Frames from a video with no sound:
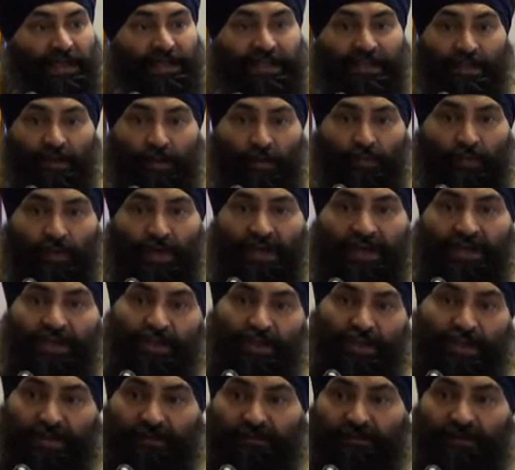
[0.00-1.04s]
I don't want to
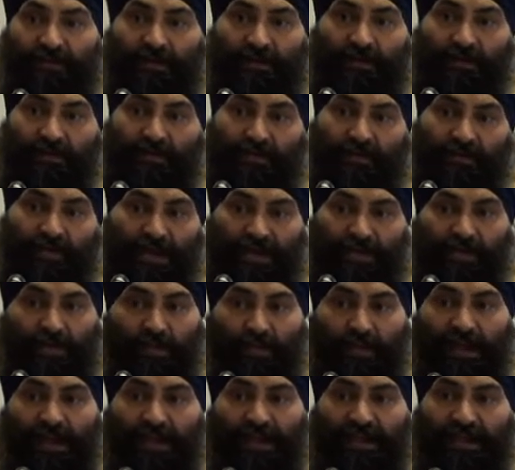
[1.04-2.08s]
suffer through the rest
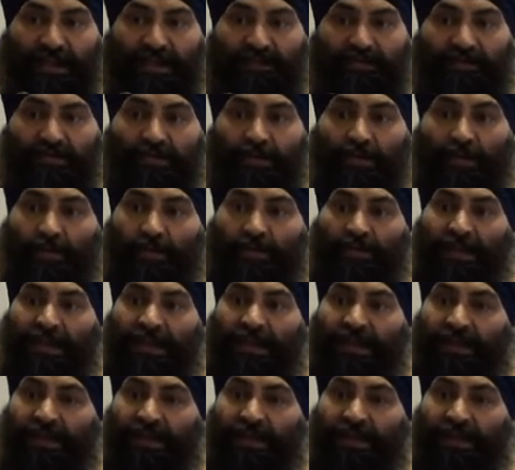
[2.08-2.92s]
of my life, so